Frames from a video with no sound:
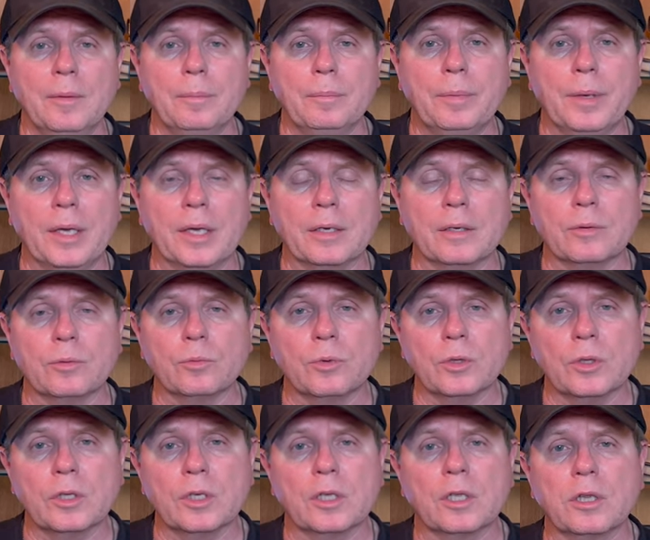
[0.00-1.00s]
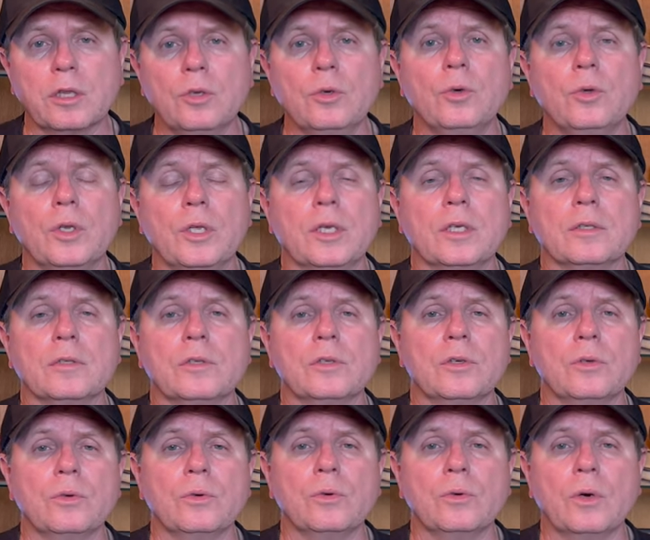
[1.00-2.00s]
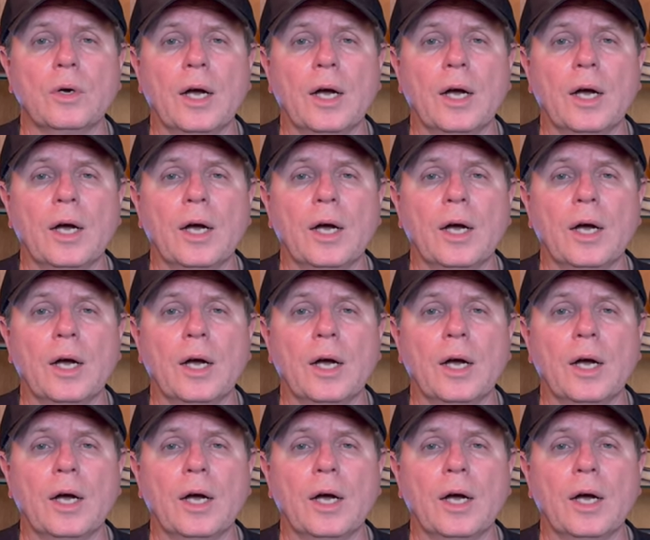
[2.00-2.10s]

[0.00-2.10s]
been really clued into